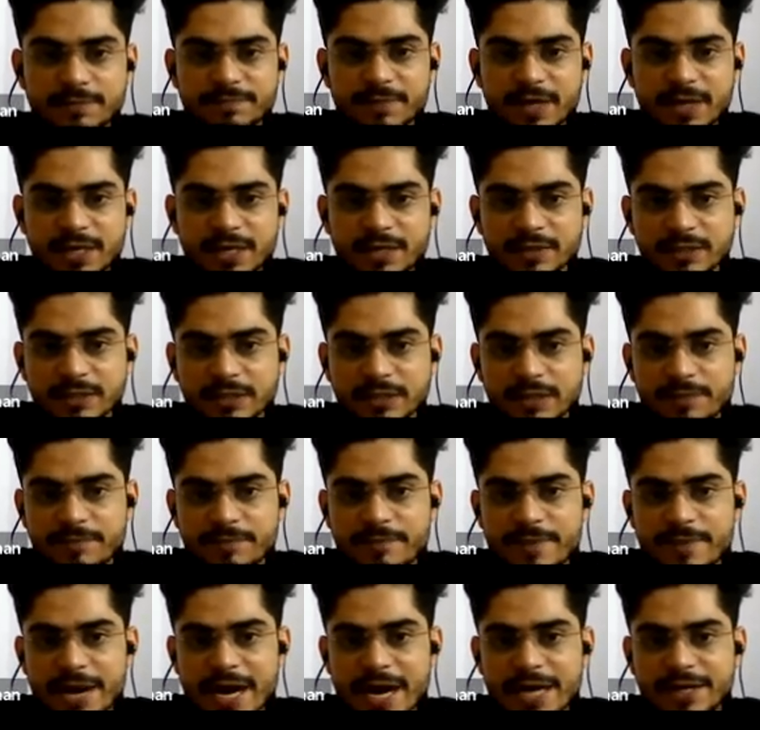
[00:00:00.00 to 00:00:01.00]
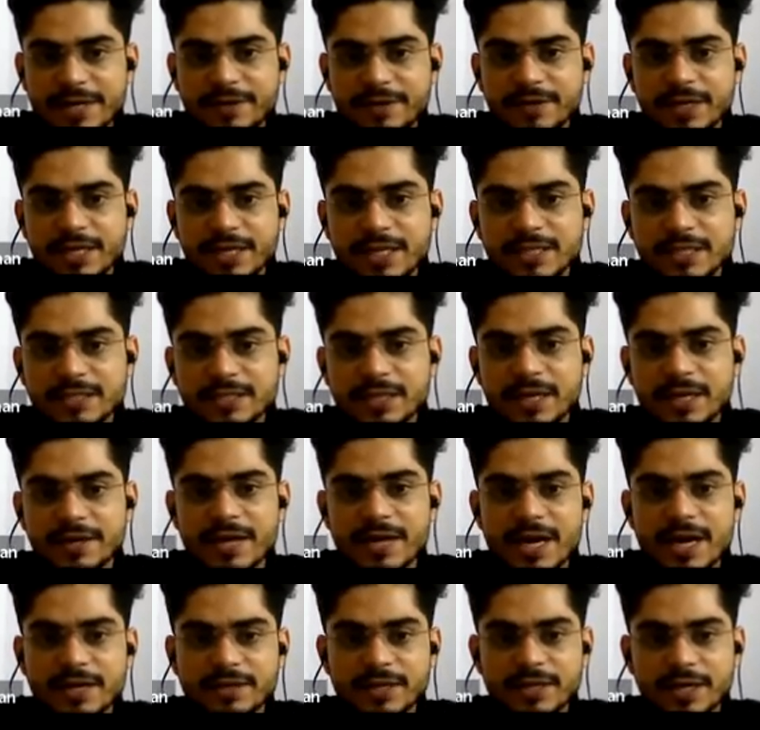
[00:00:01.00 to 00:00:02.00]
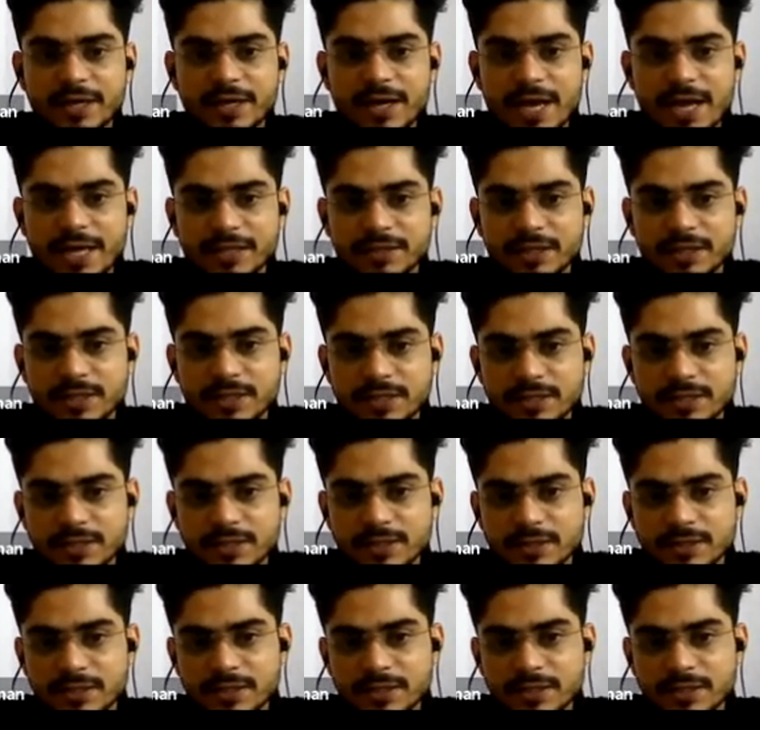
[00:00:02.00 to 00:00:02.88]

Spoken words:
but the battery is connected like this.